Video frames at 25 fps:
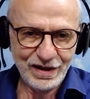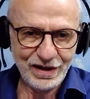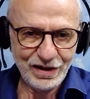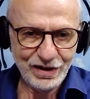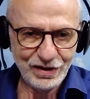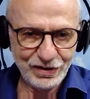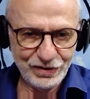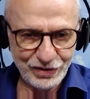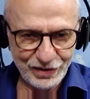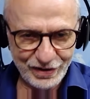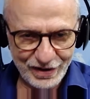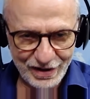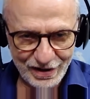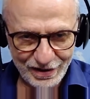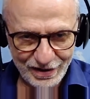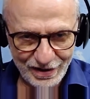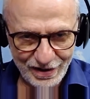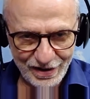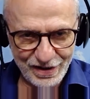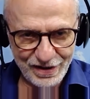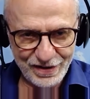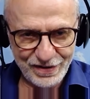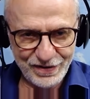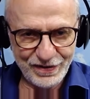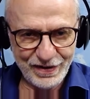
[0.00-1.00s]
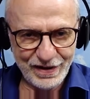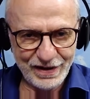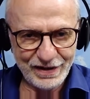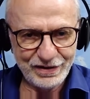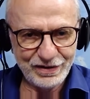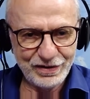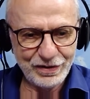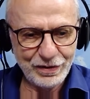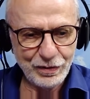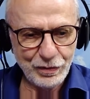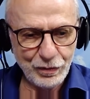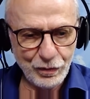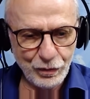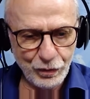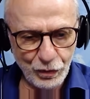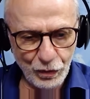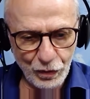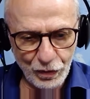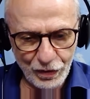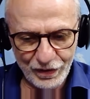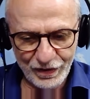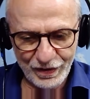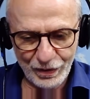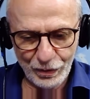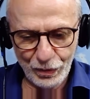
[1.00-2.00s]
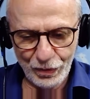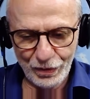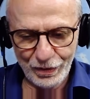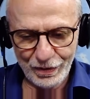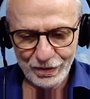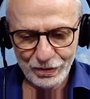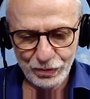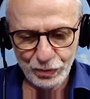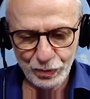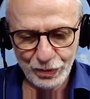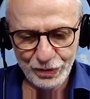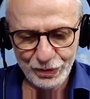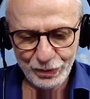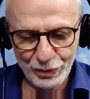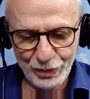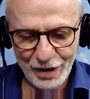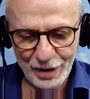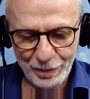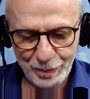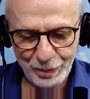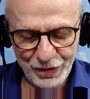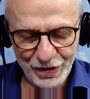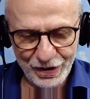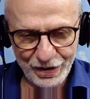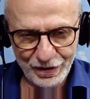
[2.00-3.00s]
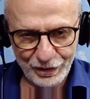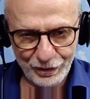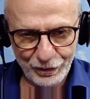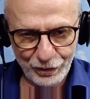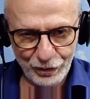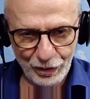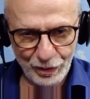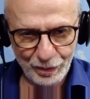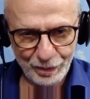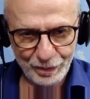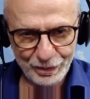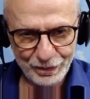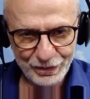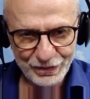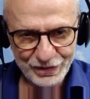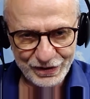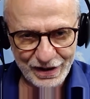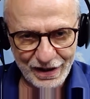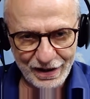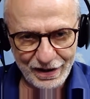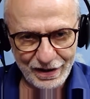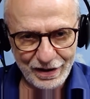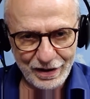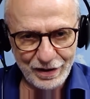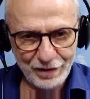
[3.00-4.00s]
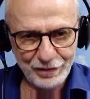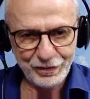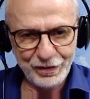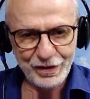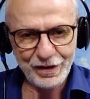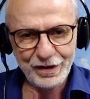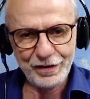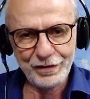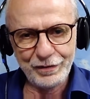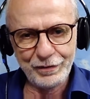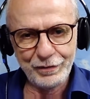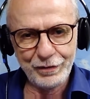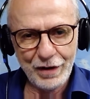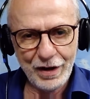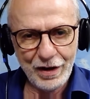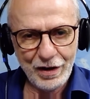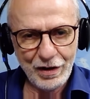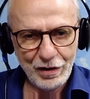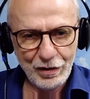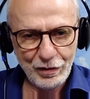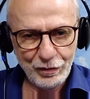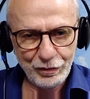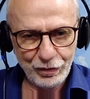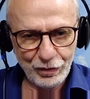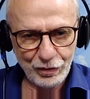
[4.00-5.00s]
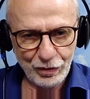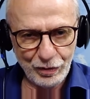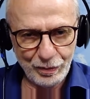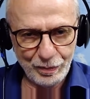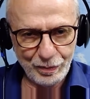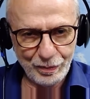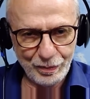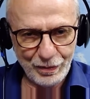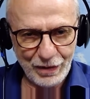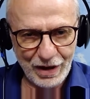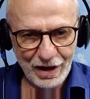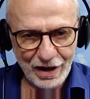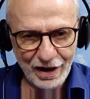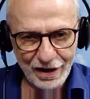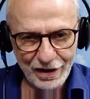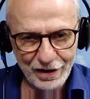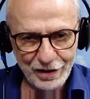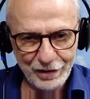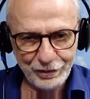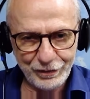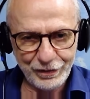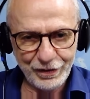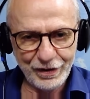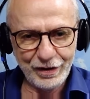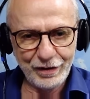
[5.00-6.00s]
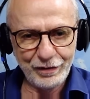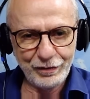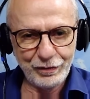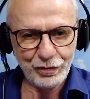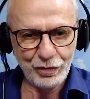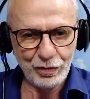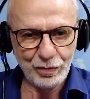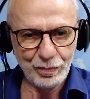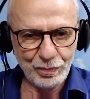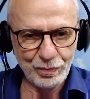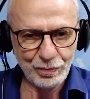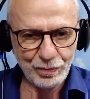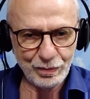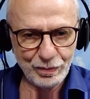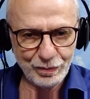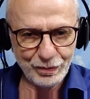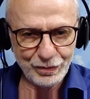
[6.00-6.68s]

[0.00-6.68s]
It realized that for the world, when we appear from Tel Aviv, from Haifa, from